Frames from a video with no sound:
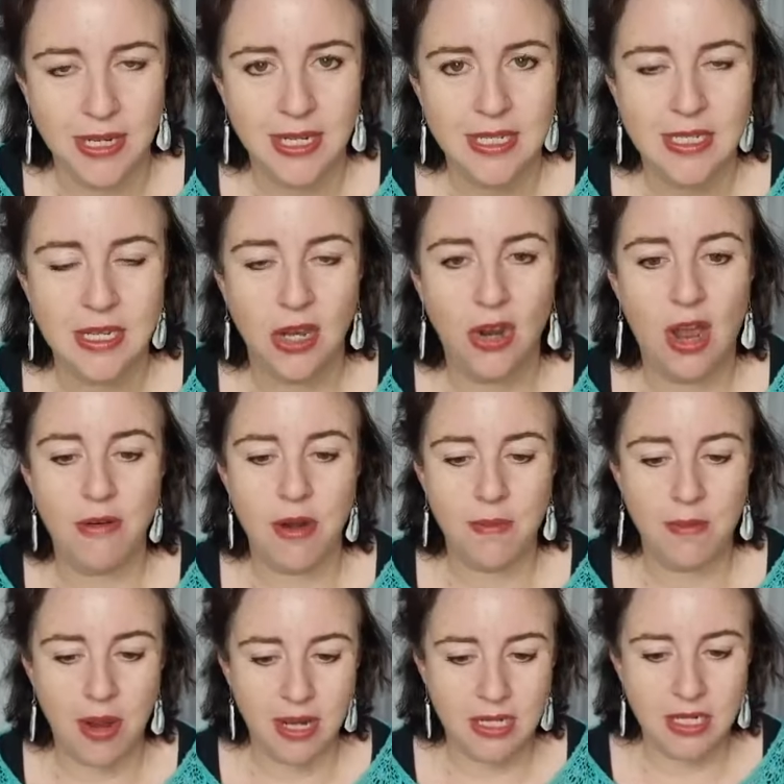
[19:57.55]
So a
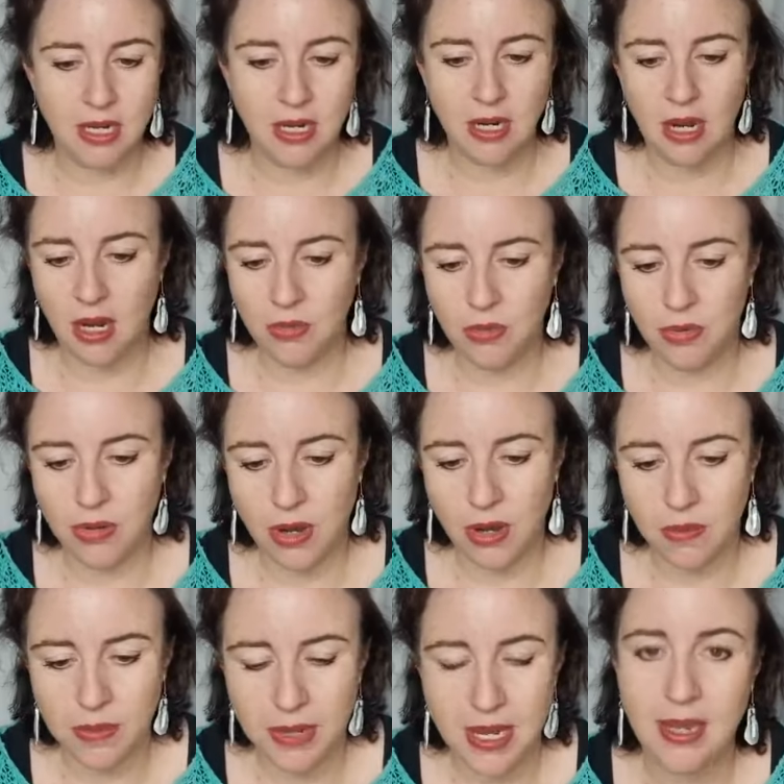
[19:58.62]
reminder, I will not
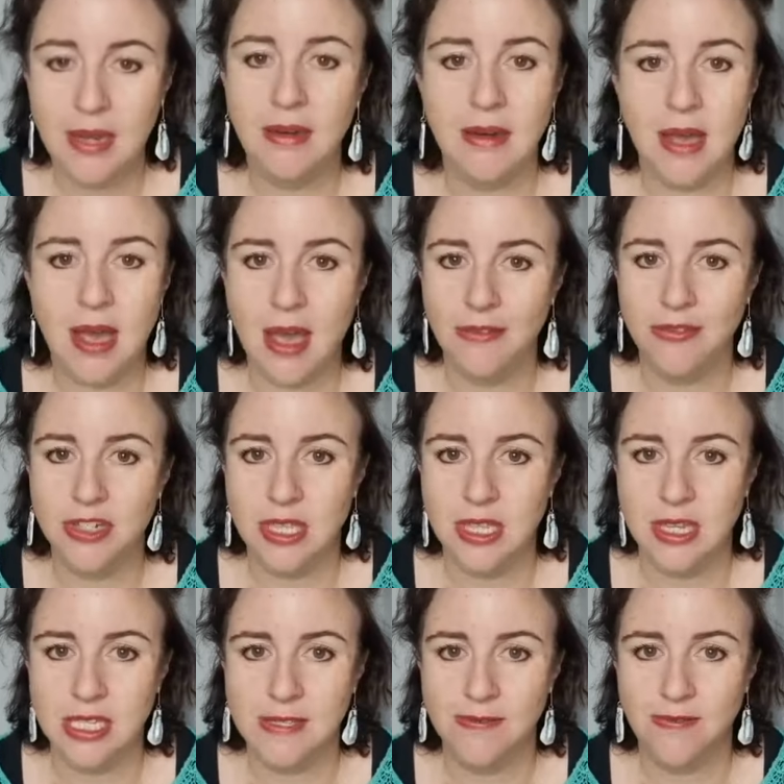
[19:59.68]
be in after
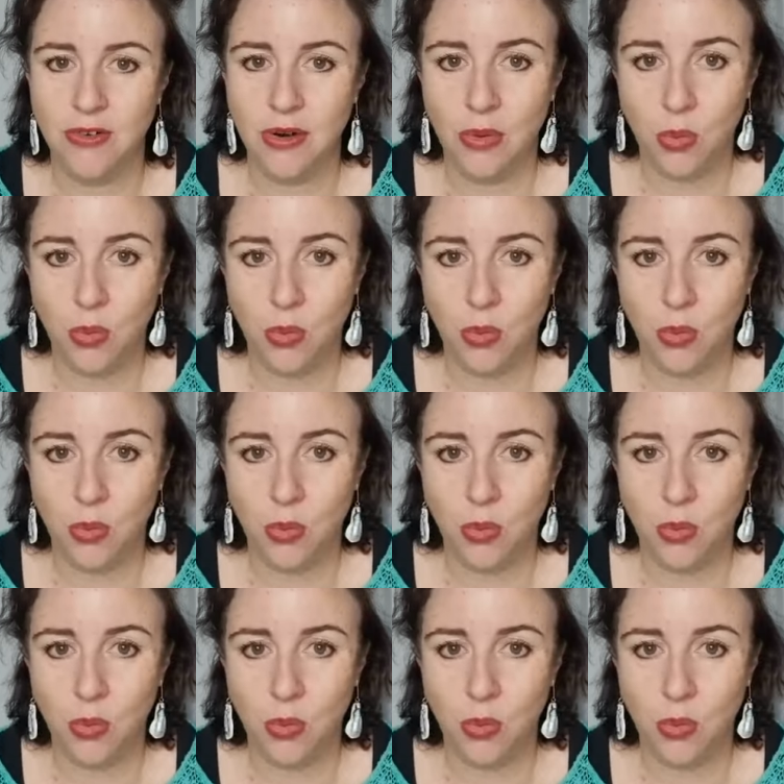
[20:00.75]
this for a